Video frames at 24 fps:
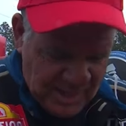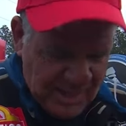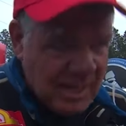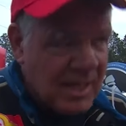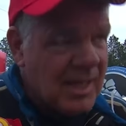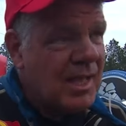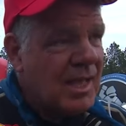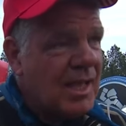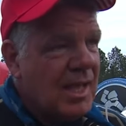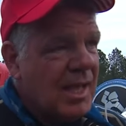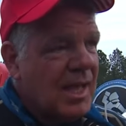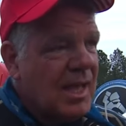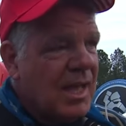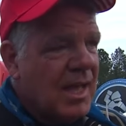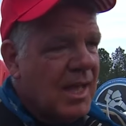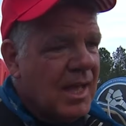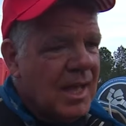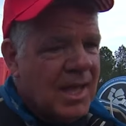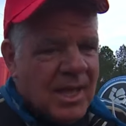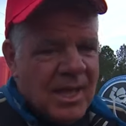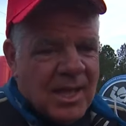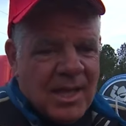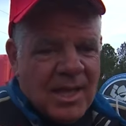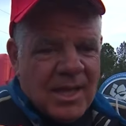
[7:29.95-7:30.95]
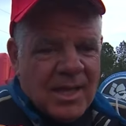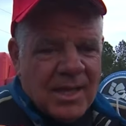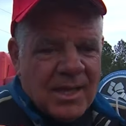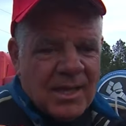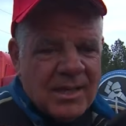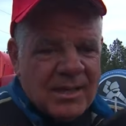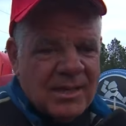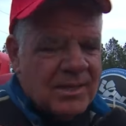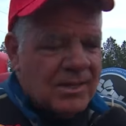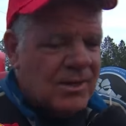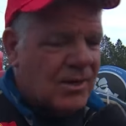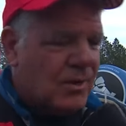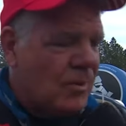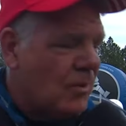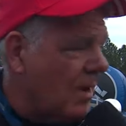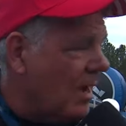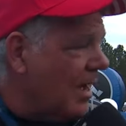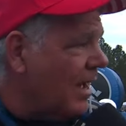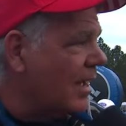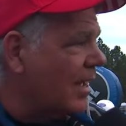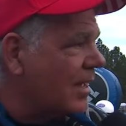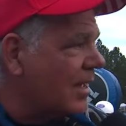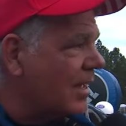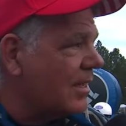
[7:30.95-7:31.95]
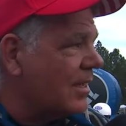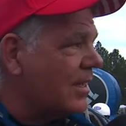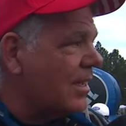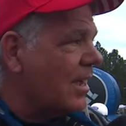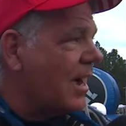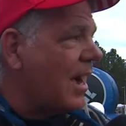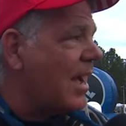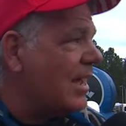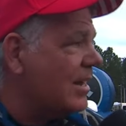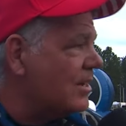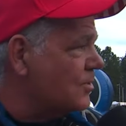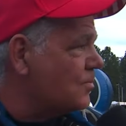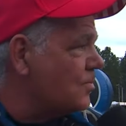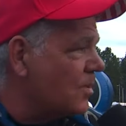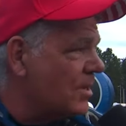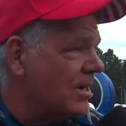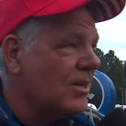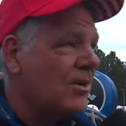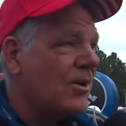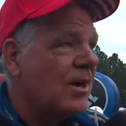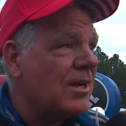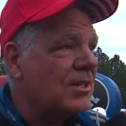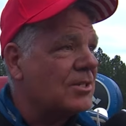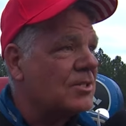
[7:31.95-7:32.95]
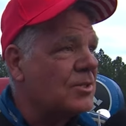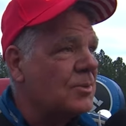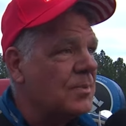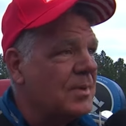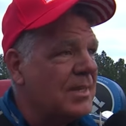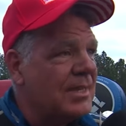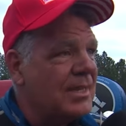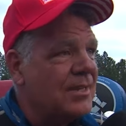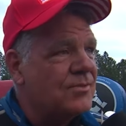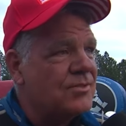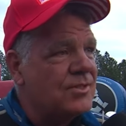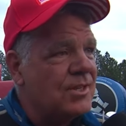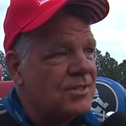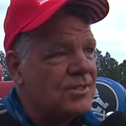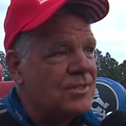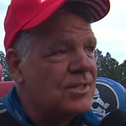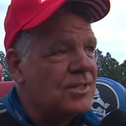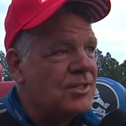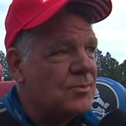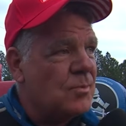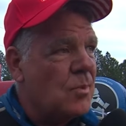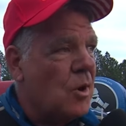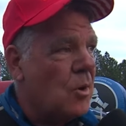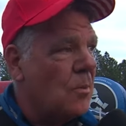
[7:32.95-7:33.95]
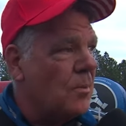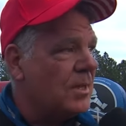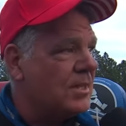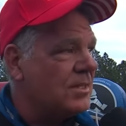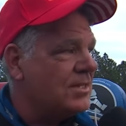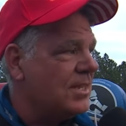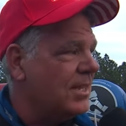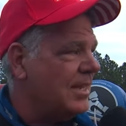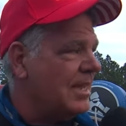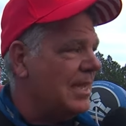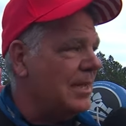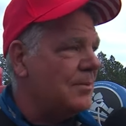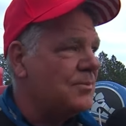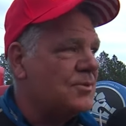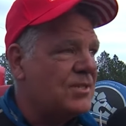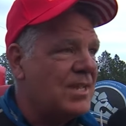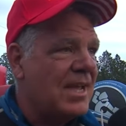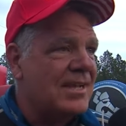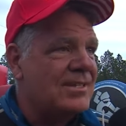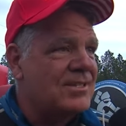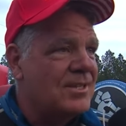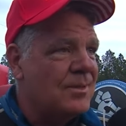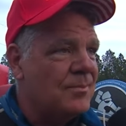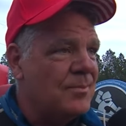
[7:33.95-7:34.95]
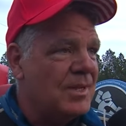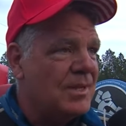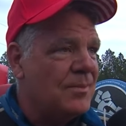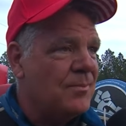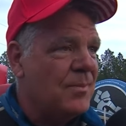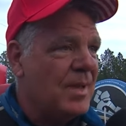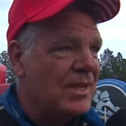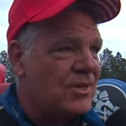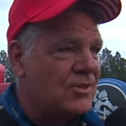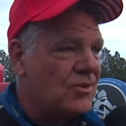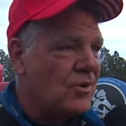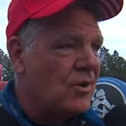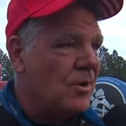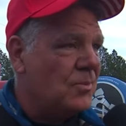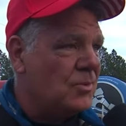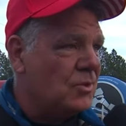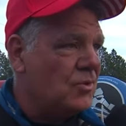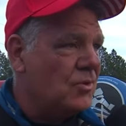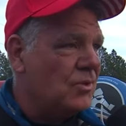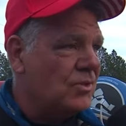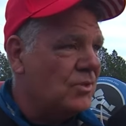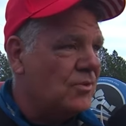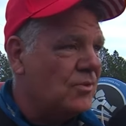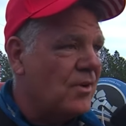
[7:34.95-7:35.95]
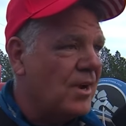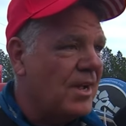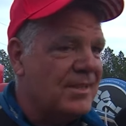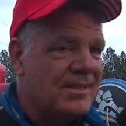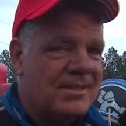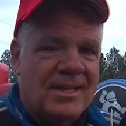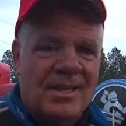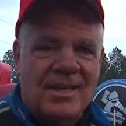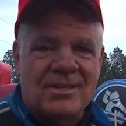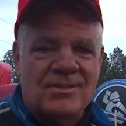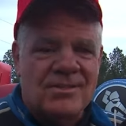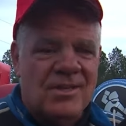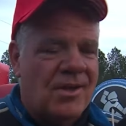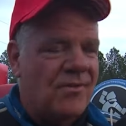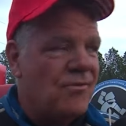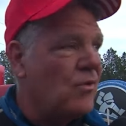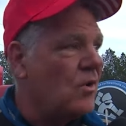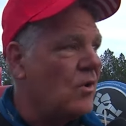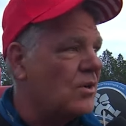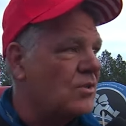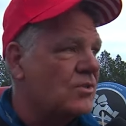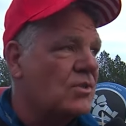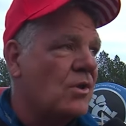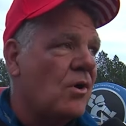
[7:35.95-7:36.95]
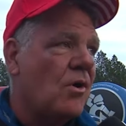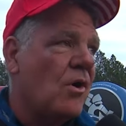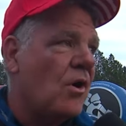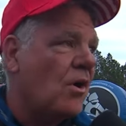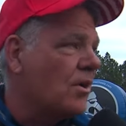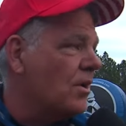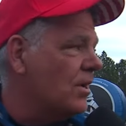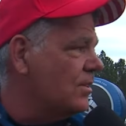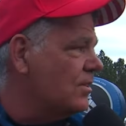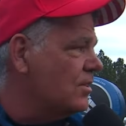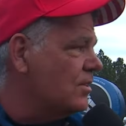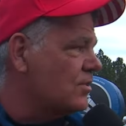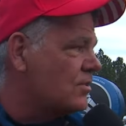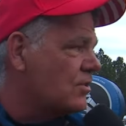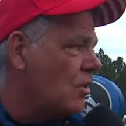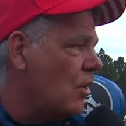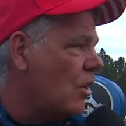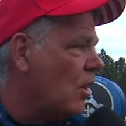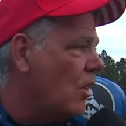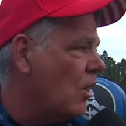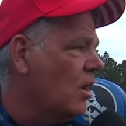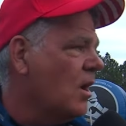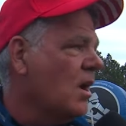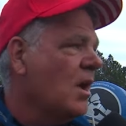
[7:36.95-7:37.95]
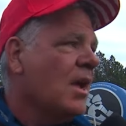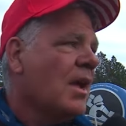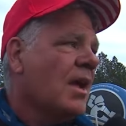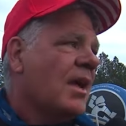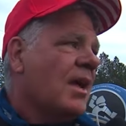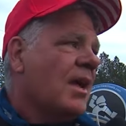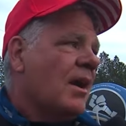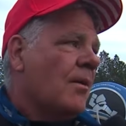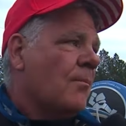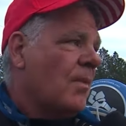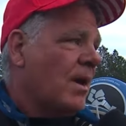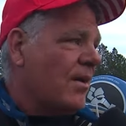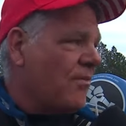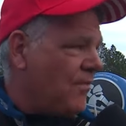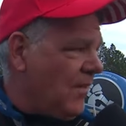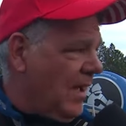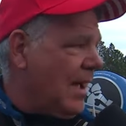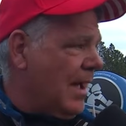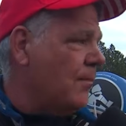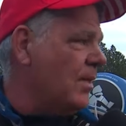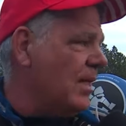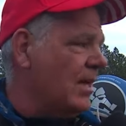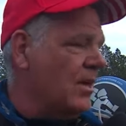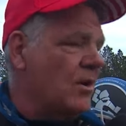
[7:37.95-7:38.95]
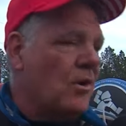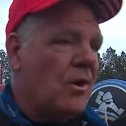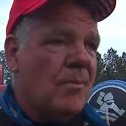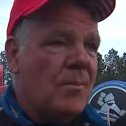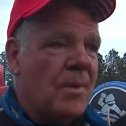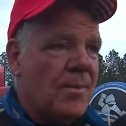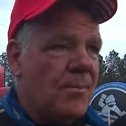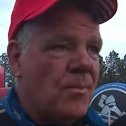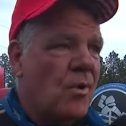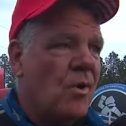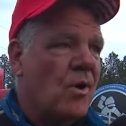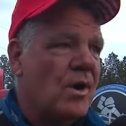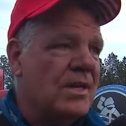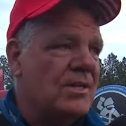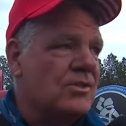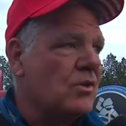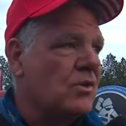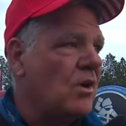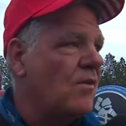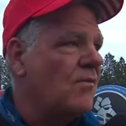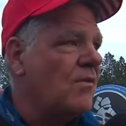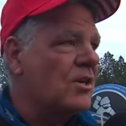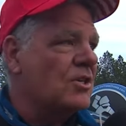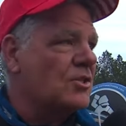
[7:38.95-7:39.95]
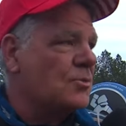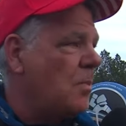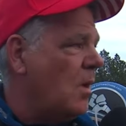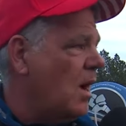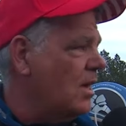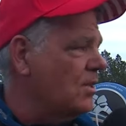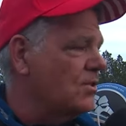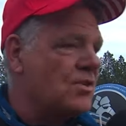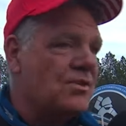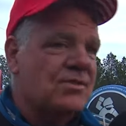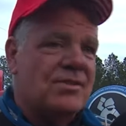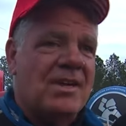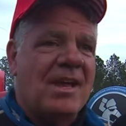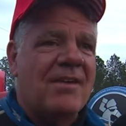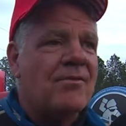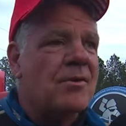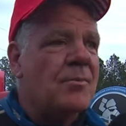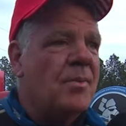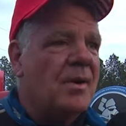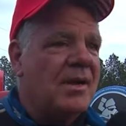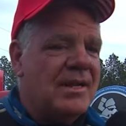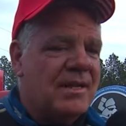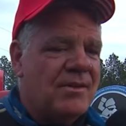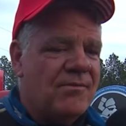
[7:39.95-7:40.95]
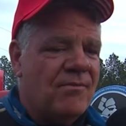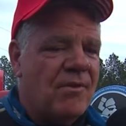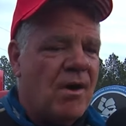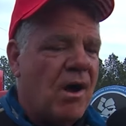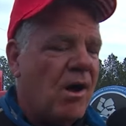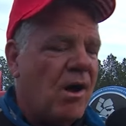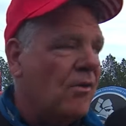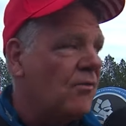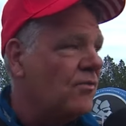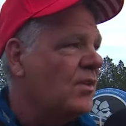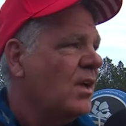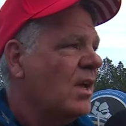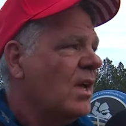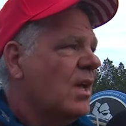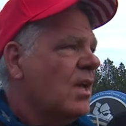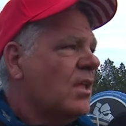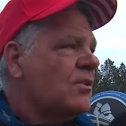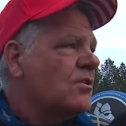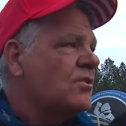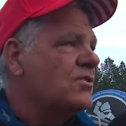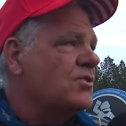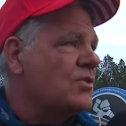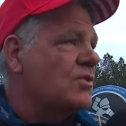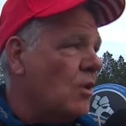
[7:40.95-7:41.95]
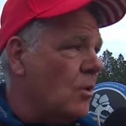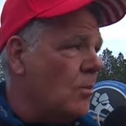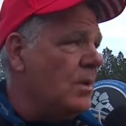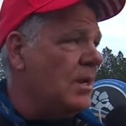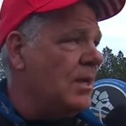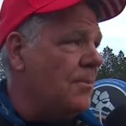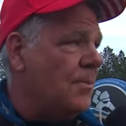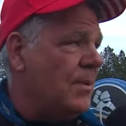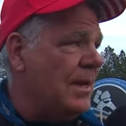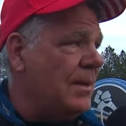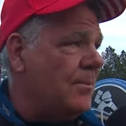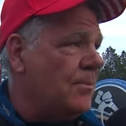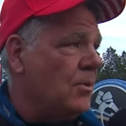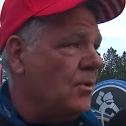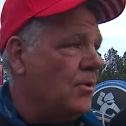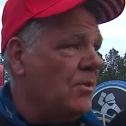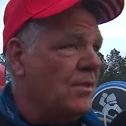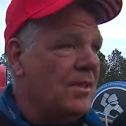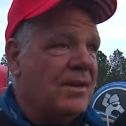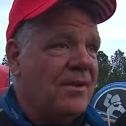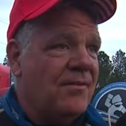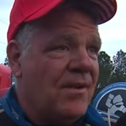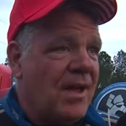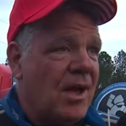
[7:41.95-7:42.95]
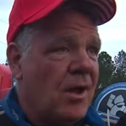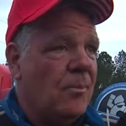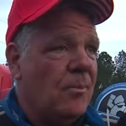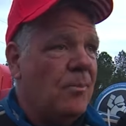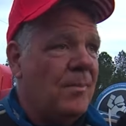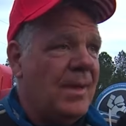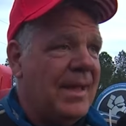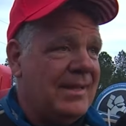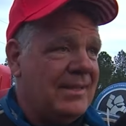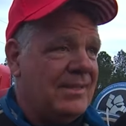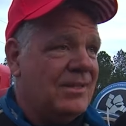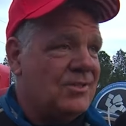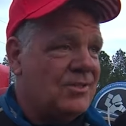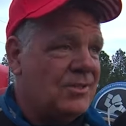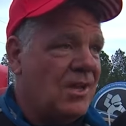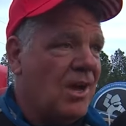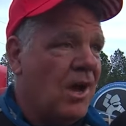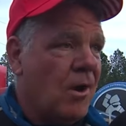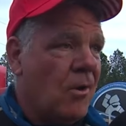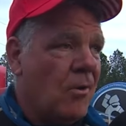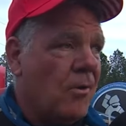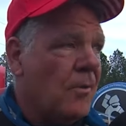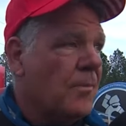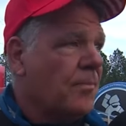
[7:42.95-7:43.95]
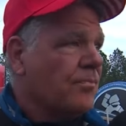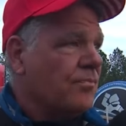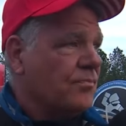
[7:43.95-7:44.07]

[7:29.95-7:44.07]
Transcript: this moment like for you? You know what? God is pretty awesome. He gives us these moments. He keeps testing me and make sure I'm doing the right things. I've worked so hard on this car. My family, all my boys, all of our sponsors, everybody involved. There's so many people that have helped make this go.